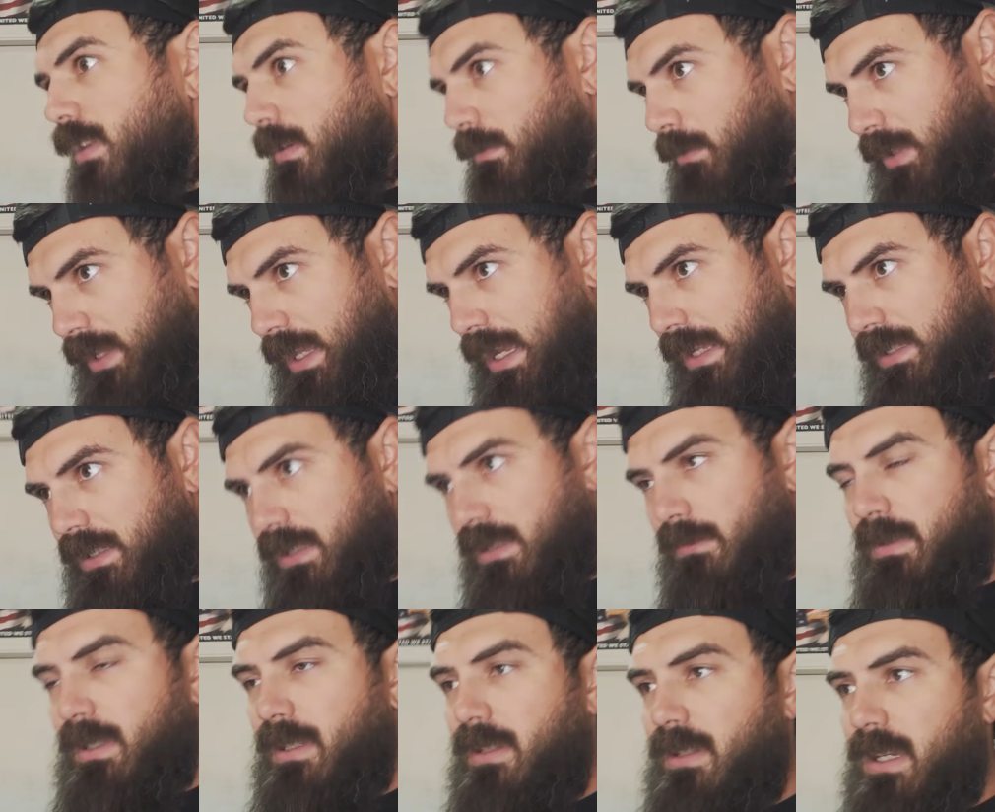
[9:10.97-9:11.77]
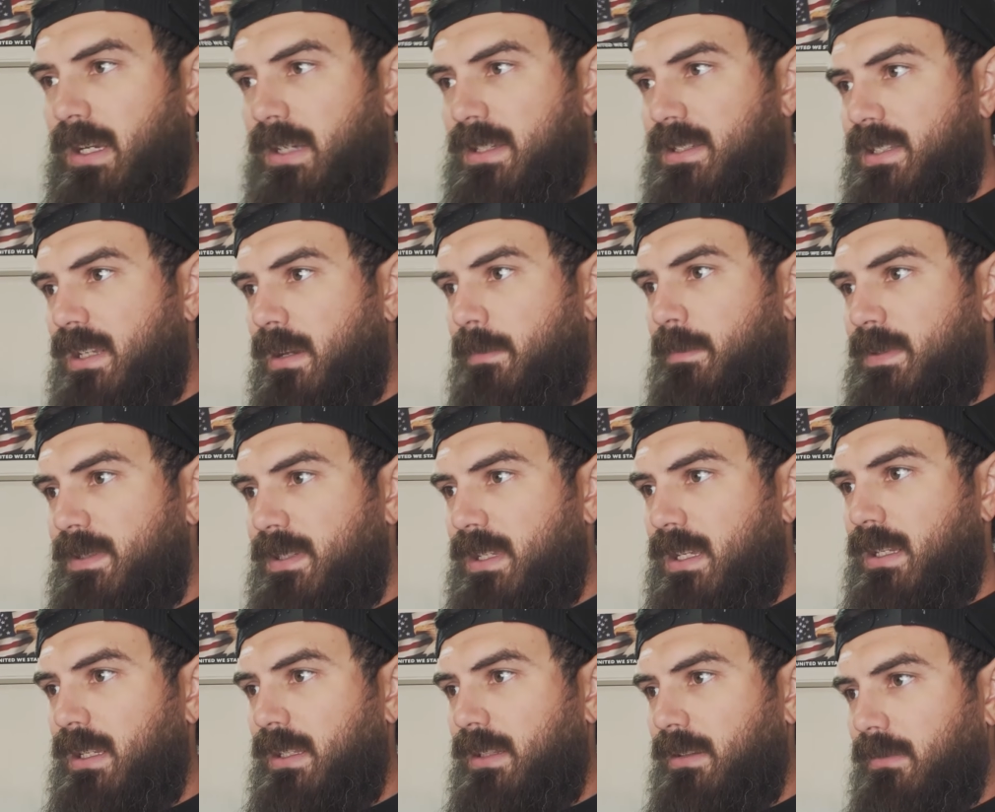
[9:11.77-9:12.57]
But that's going to be the next step, is
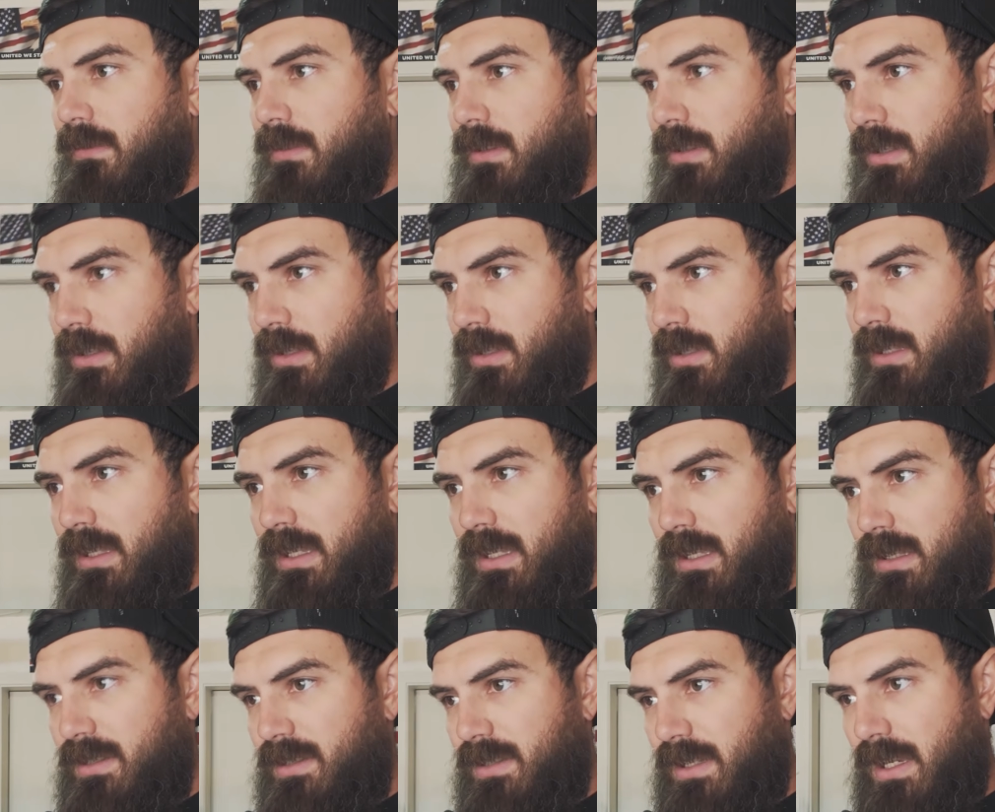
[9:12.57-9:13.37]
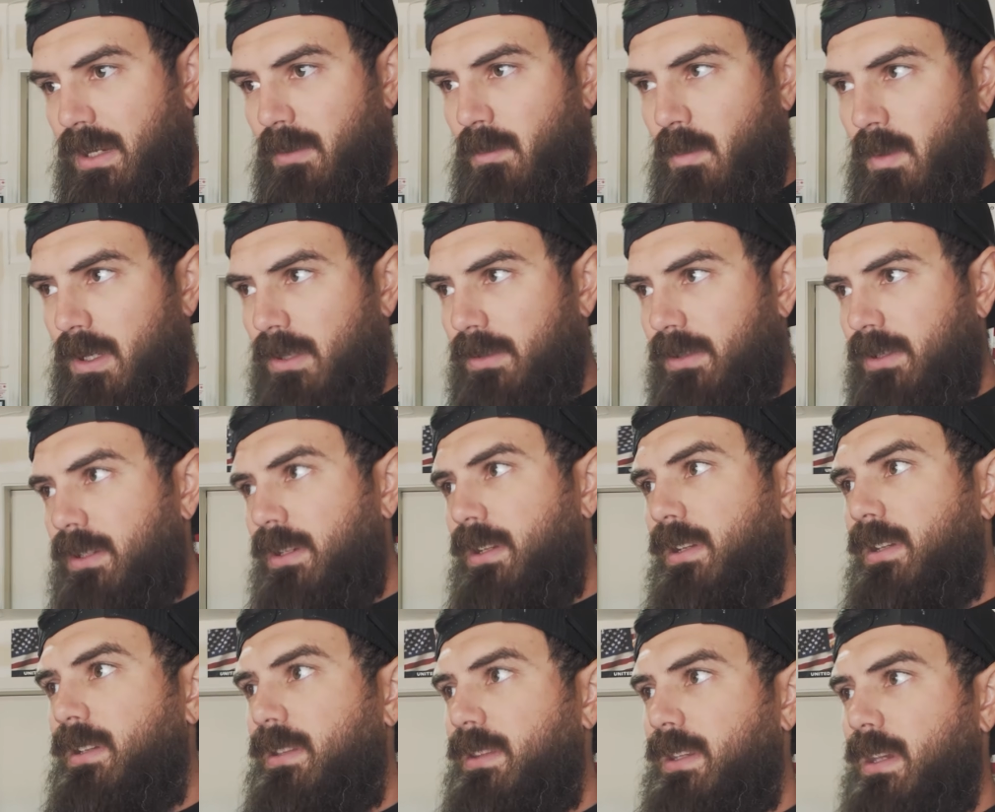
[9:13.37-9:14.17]
getting the inside
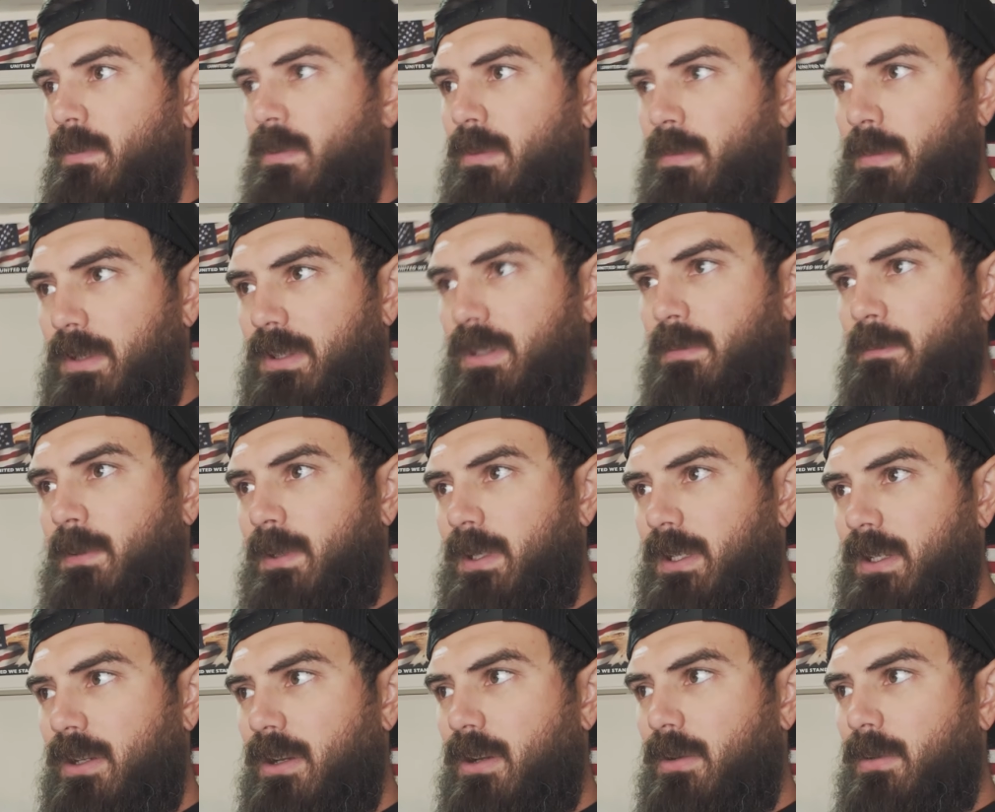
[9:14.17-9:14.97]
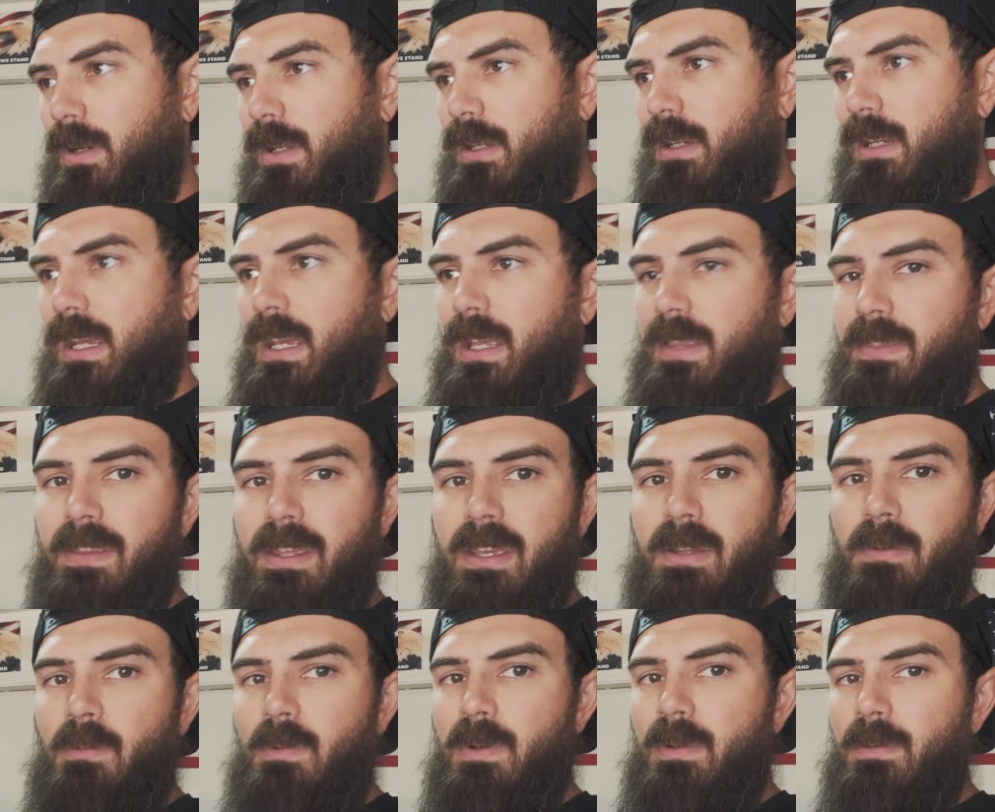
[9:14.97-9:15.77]
welded. Then we'll put the Plinko in, and
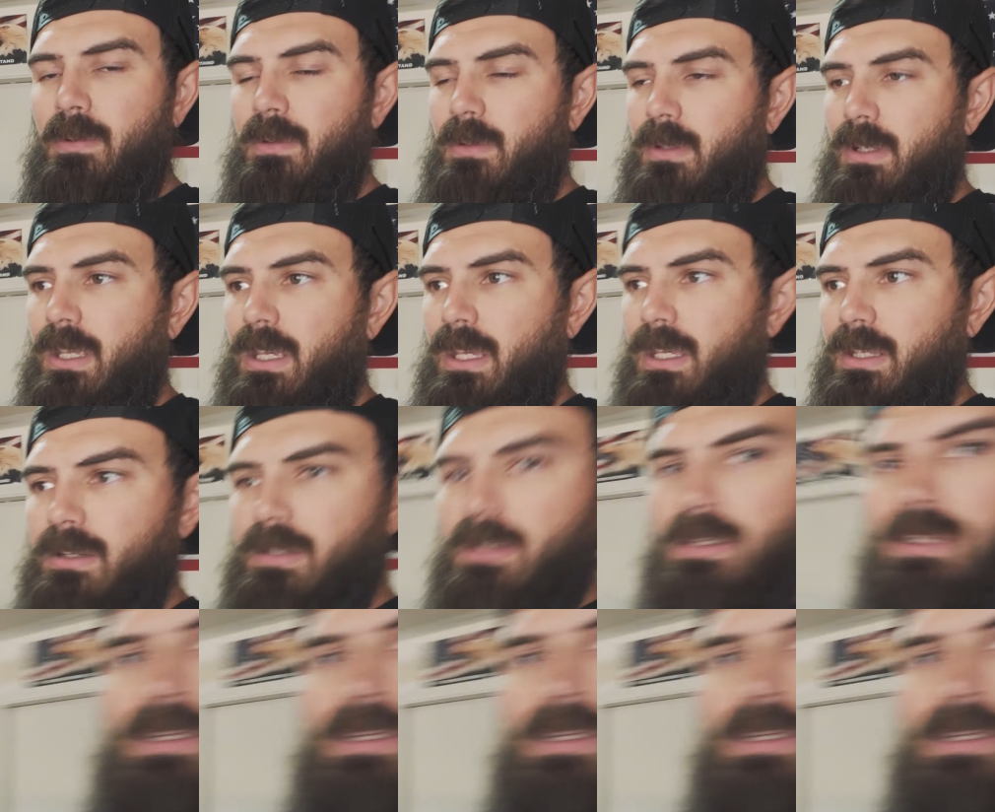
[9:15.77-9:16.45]
then we will get